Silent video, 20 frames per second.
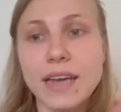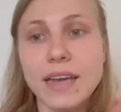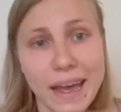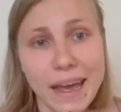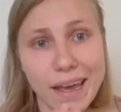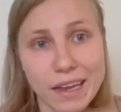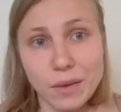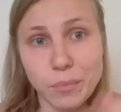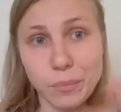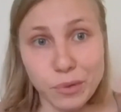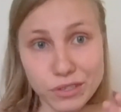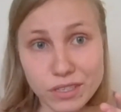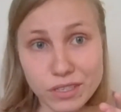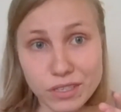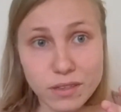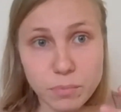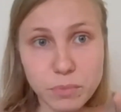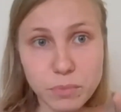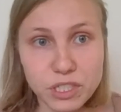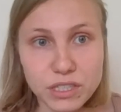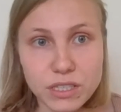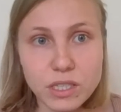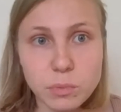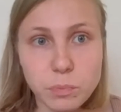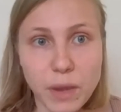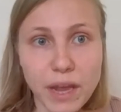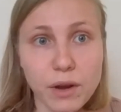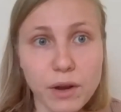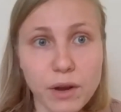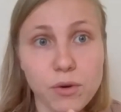I had a business
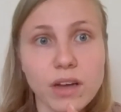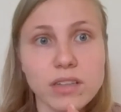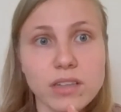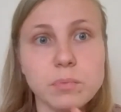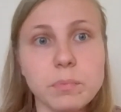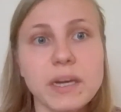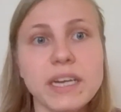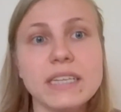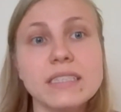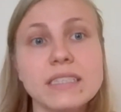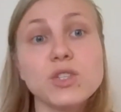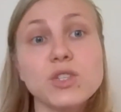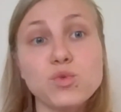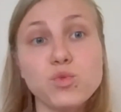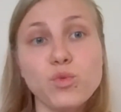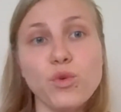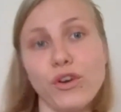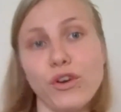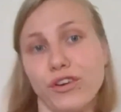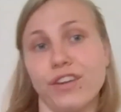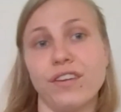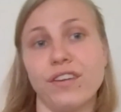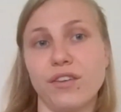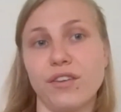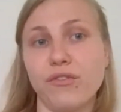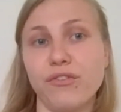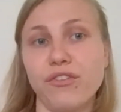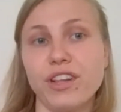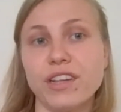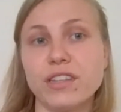background, but I didn't work in the
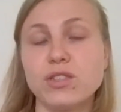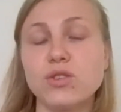field.